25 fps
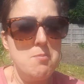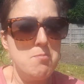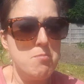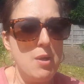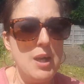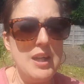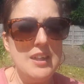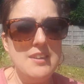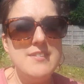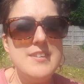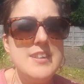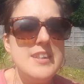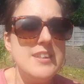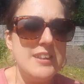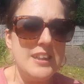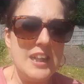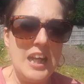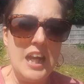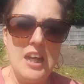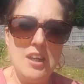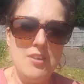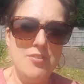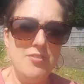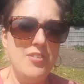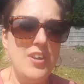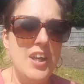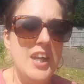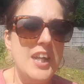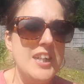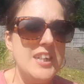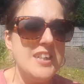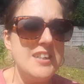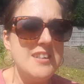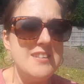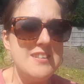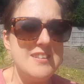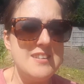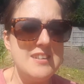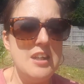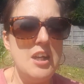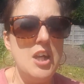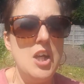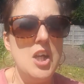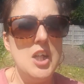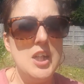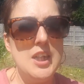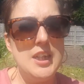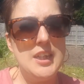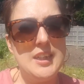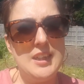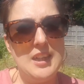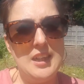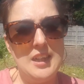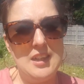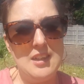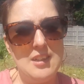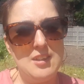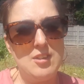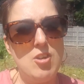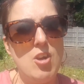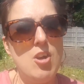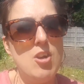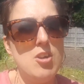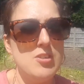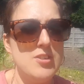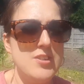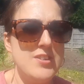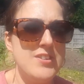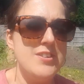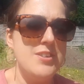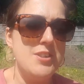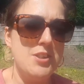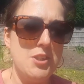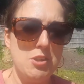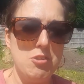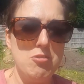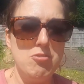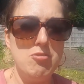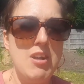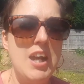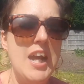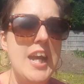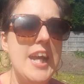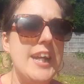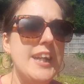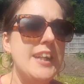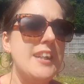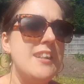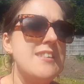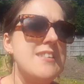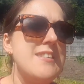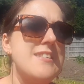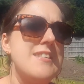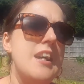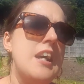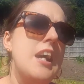branded cafes like uh, Costa and Greggs.